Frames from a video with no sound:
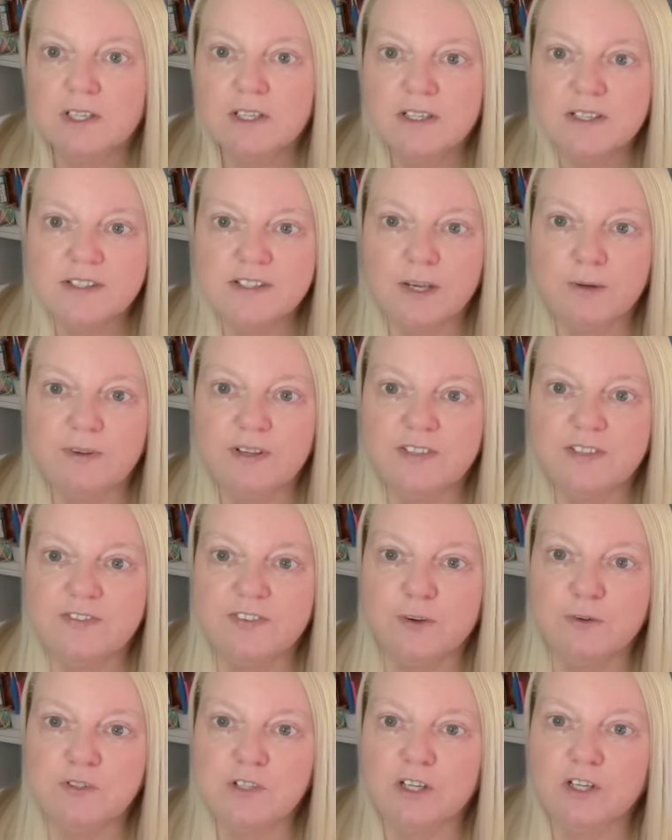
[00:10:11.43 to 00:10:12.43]
So it
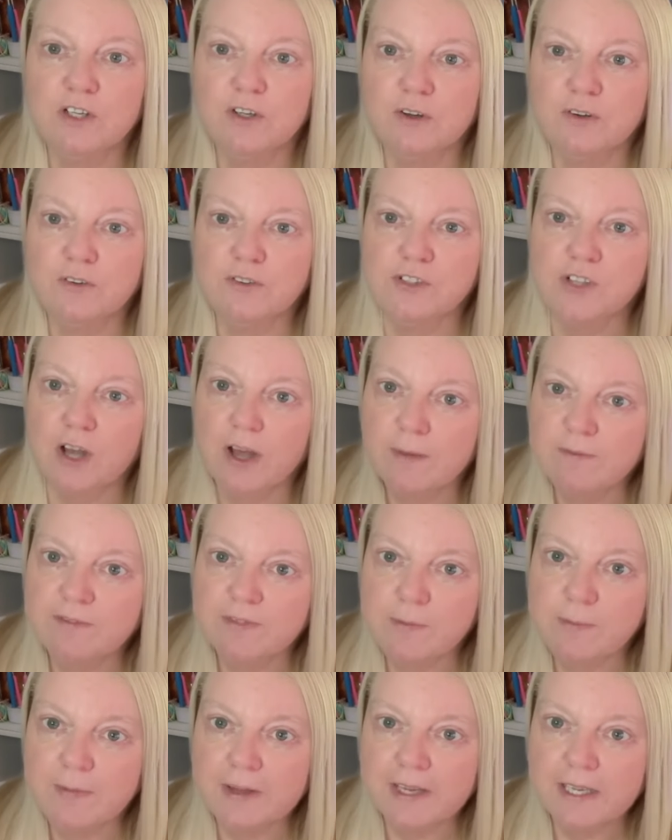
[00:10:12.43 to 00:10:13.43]
feels like a long time
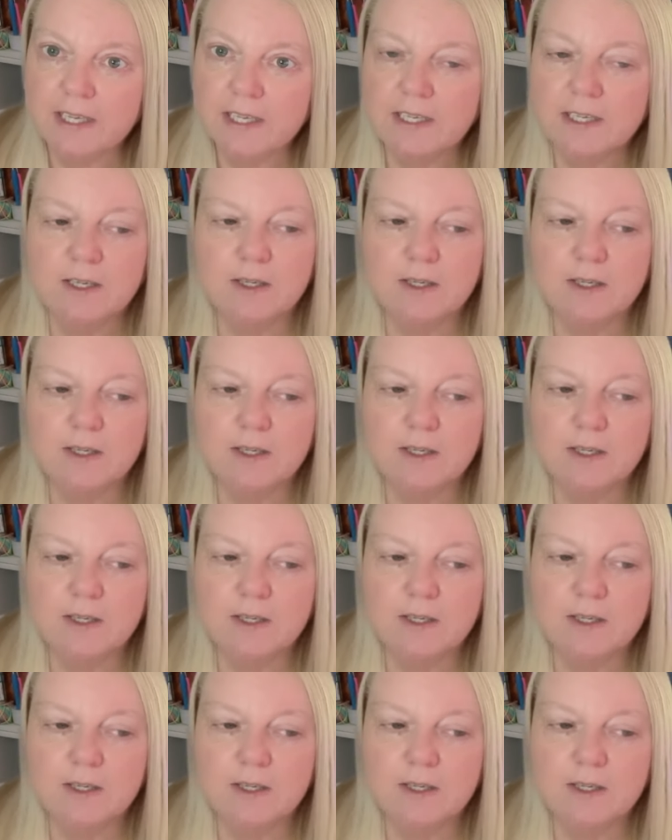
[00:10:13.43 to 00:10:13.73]
for me.